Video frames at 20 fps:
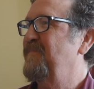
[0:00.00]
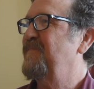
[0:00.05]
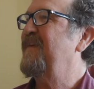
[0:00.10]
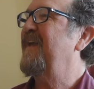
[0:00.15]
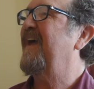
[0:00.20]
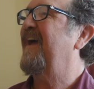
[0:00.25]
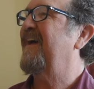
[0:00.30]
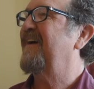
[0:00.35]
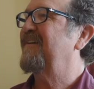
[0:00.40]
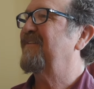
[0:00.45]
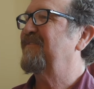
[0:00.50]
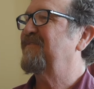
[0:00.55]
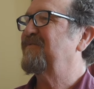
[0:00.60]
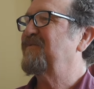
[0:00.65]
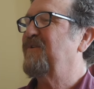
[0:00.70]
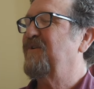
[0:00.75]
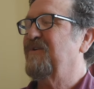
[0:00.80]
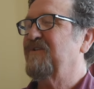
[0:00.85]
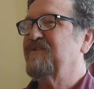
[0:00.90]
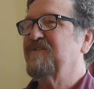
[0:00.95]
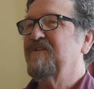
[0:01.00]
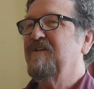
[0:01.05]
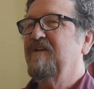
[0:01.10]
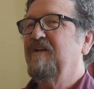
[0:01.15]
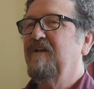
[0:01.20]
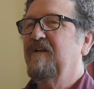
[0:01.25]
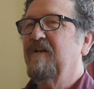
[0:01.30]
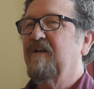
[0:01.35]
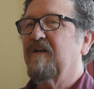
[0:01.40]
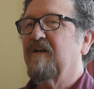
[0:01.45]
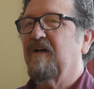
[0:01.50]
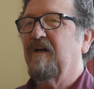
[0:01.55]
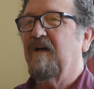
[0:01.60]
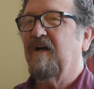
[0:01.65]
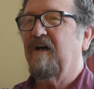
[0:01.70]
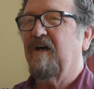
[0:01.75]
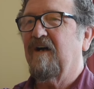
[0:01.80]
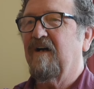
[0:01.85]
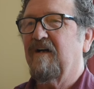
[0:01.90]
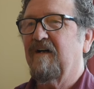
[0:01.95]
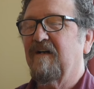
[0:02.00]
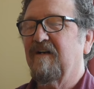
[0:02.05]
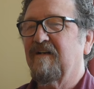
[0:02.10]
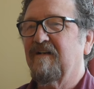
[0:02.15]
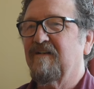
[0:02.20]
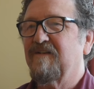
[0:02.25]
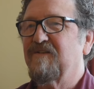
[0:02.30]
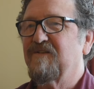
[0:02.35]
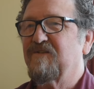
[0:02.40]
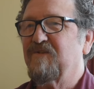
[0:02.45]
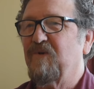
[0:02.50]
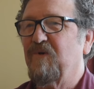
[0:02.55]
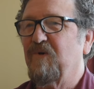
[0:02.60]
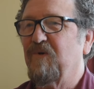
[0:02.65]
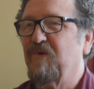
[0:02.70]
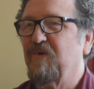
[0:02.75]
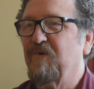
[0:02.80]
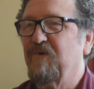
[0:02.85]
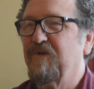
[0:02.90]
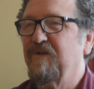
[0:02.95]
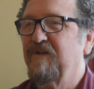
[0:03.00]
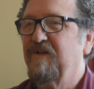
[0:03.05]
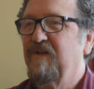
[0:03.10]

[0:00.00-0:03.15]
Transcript: Yeah, of course. So